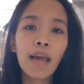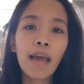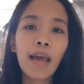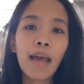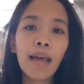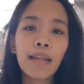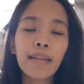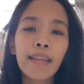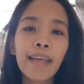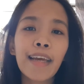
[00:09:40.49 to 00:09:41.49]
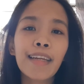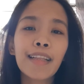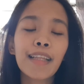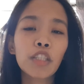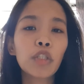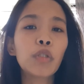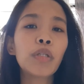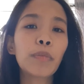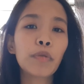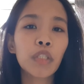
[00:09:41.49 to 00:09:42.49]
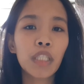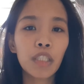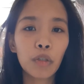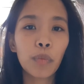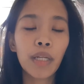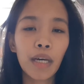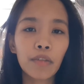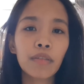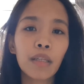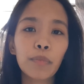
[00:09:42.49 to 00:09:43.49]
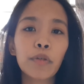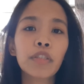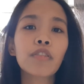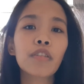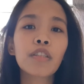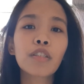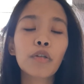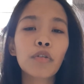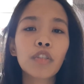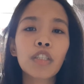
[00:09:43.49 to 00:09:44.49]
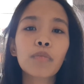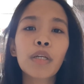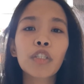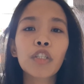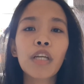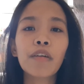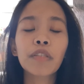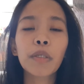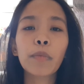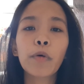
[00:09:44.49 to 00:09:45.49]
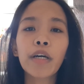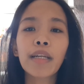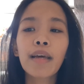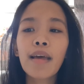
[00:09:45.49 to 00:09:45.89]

and they cannot let you do the procedure without that person. So just make sure you have someone.